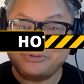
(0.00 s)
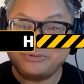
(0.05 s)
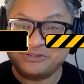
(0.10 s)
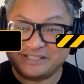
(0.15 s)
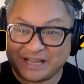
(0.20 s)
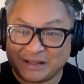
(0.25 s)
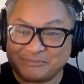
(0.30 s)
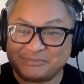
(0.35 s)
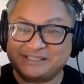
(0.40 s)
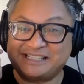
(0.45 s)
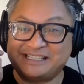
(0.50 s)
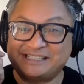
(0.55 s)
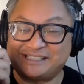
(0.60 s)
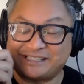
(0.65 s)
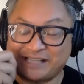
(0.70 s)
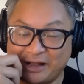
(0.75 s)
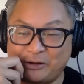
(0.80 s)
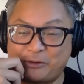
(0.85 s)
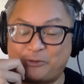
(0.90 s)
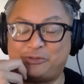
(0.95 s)
Dempsey,
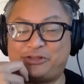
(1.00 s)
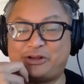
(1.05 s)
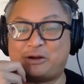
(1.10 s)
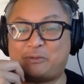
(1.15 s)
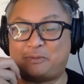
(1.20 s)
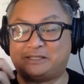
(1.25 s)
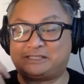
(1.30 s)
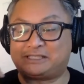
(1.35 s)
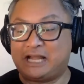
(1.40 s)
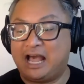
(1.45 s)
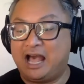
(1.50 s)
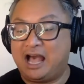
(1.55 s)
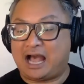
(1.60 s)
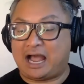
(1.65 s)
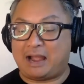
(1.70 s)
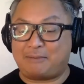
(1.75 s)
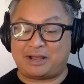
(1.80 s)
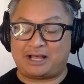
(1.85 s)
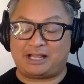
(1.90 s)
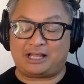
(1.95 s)
psychotherapist.
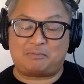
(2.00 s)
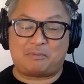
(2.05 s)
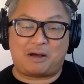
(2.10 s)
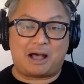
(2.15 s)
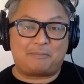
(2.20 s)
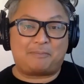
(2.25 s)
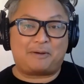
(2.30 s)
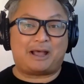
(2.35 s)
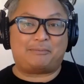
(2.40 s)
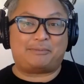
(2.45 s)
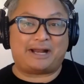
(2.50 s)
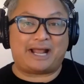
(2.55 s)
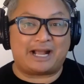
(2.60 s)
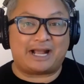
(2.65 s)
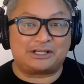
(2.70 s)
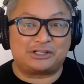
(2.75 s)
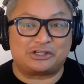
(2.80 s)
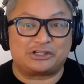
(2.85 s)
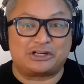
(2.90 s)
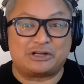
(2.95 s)
I'm Alec Mapa. I'm an
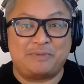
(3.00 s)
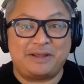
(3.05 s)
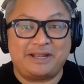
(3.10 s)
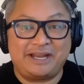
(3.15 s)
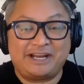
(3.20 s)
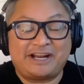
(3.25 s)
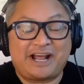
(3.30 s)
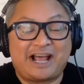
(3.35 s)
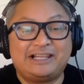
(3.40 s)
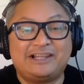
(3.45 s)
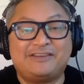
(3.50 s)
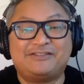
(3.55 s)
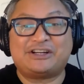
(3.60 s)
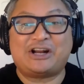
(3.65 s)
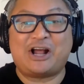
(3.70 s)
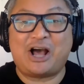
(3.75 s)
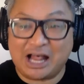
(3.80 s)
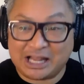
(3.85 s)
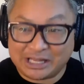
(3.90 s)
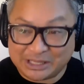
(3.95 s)
actor and comedian. I live in
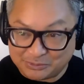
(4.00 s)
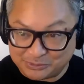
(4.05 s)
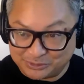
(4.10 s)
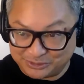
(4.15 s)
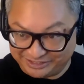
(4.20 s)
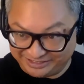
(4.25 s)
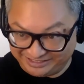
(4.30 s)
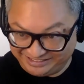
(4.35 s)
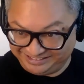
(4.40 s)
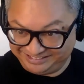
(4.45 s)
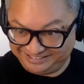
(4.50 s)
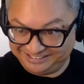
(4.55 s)
Hollywood.